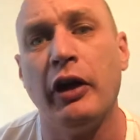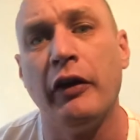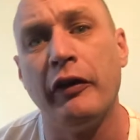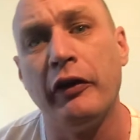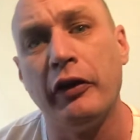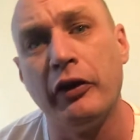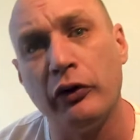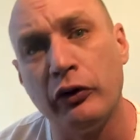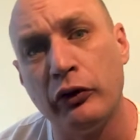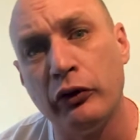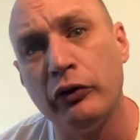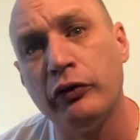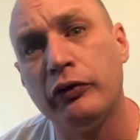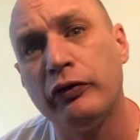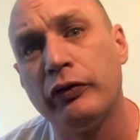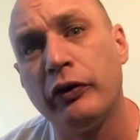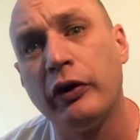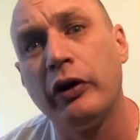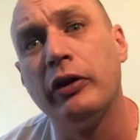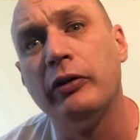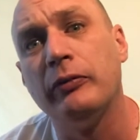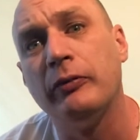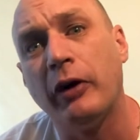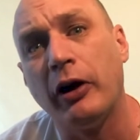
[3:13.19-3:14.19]
And then a good
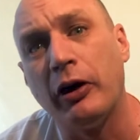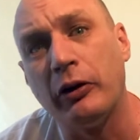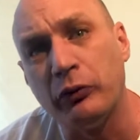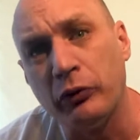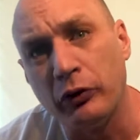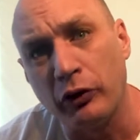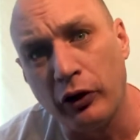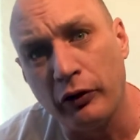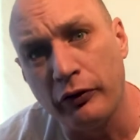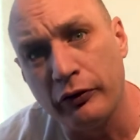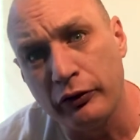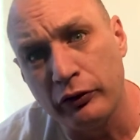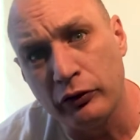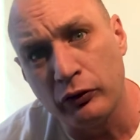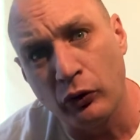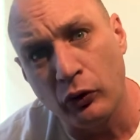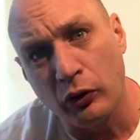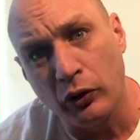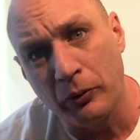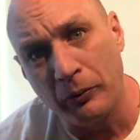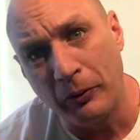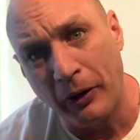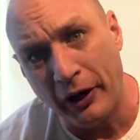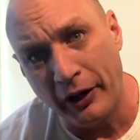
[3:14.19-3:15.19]
friend of mine would often
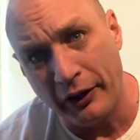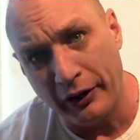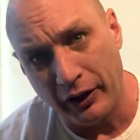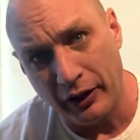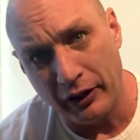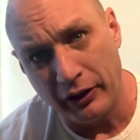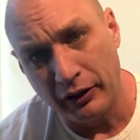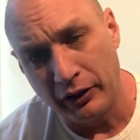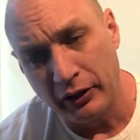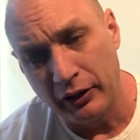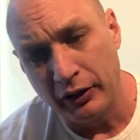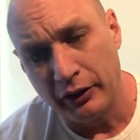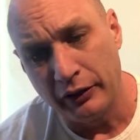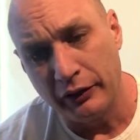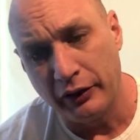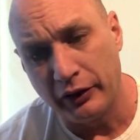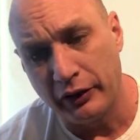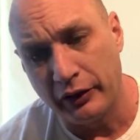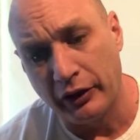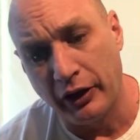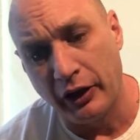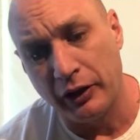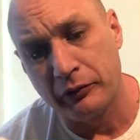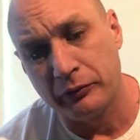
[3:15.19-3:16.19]
talk about
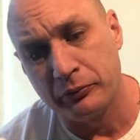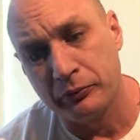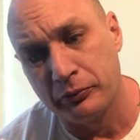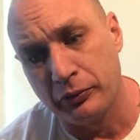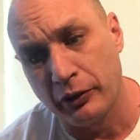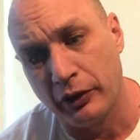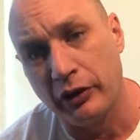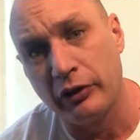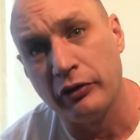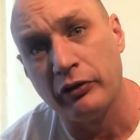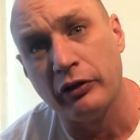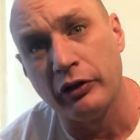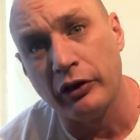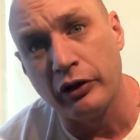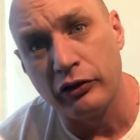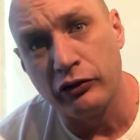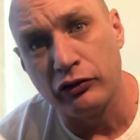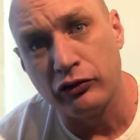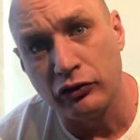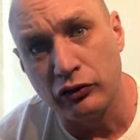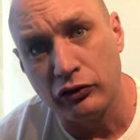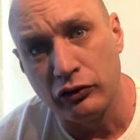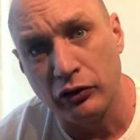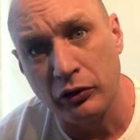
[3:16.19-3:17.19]
the gut-brain
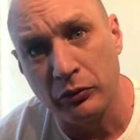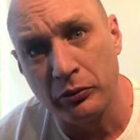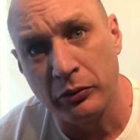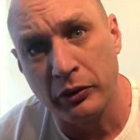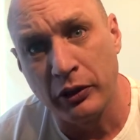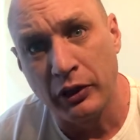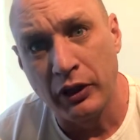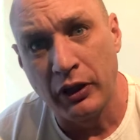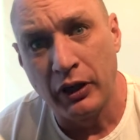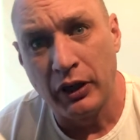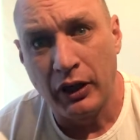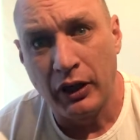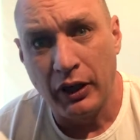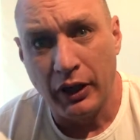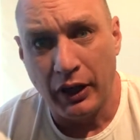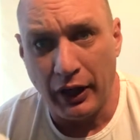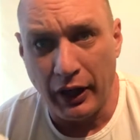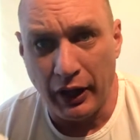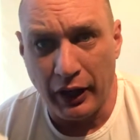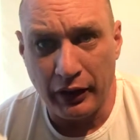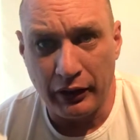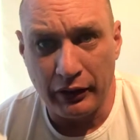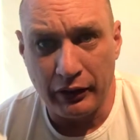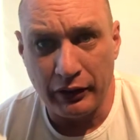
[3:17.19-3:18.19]
relationship,
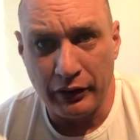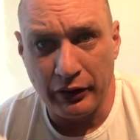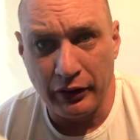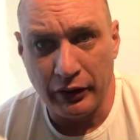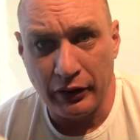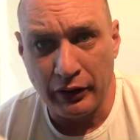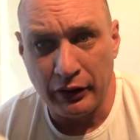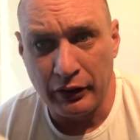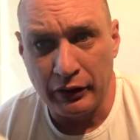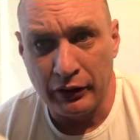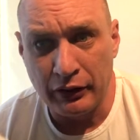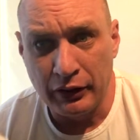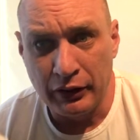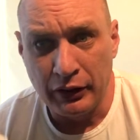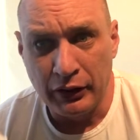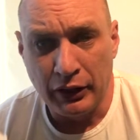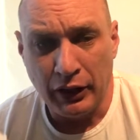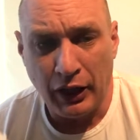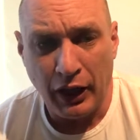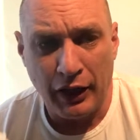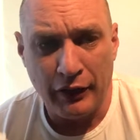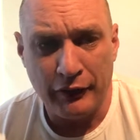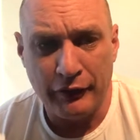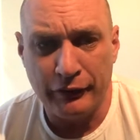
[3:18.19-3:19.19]
and
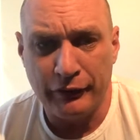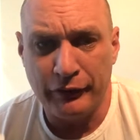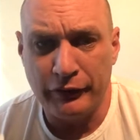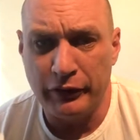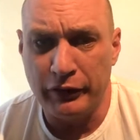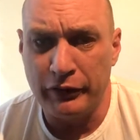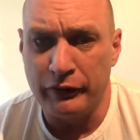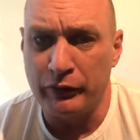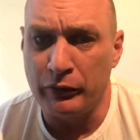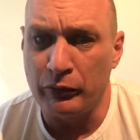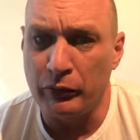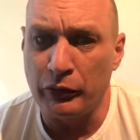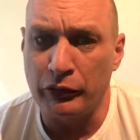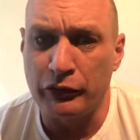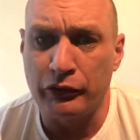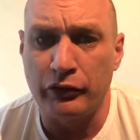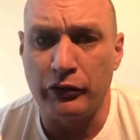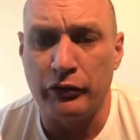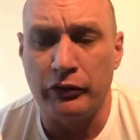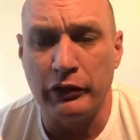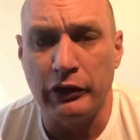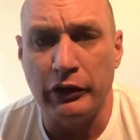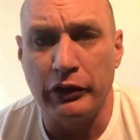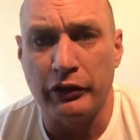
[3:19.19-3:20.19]
I've even
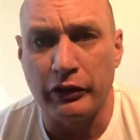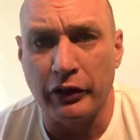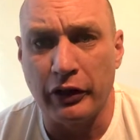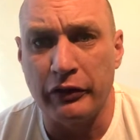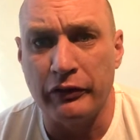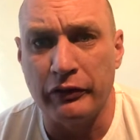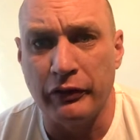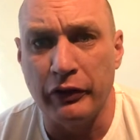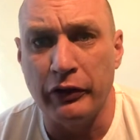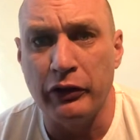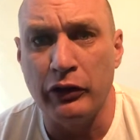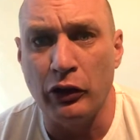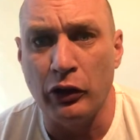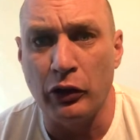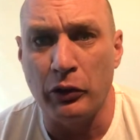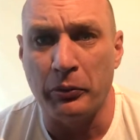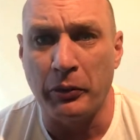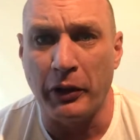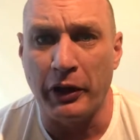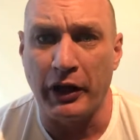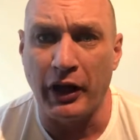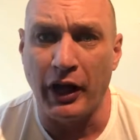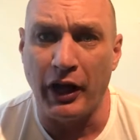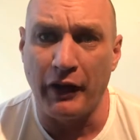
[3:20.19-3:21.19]
watched a really great video
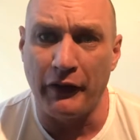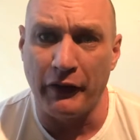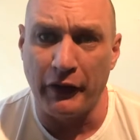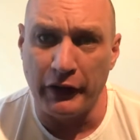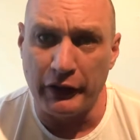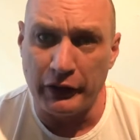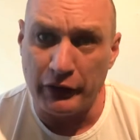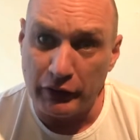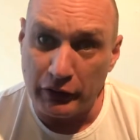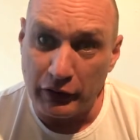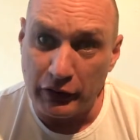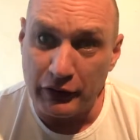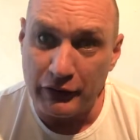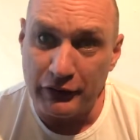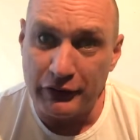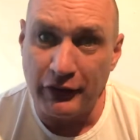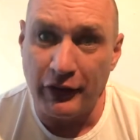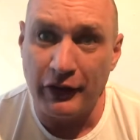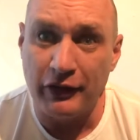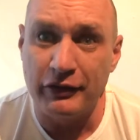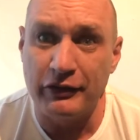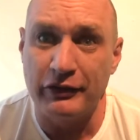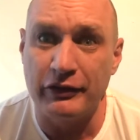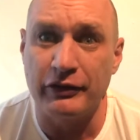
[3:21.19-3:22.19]
about how they did these
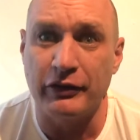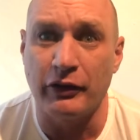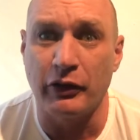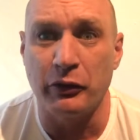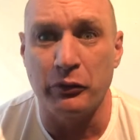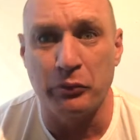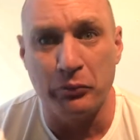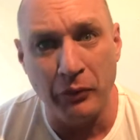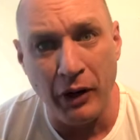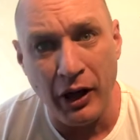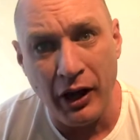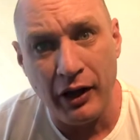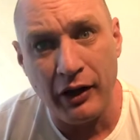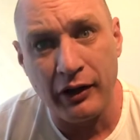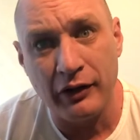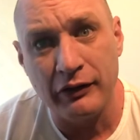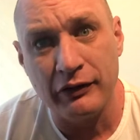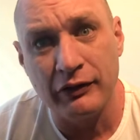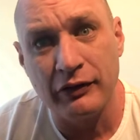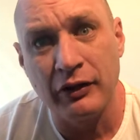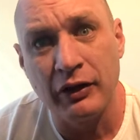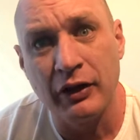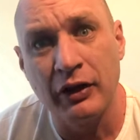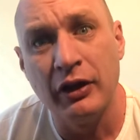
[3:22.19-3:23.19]
tests on
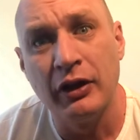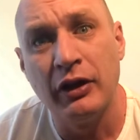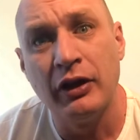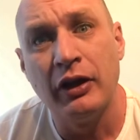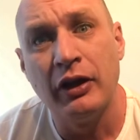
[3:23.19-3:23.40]
mice,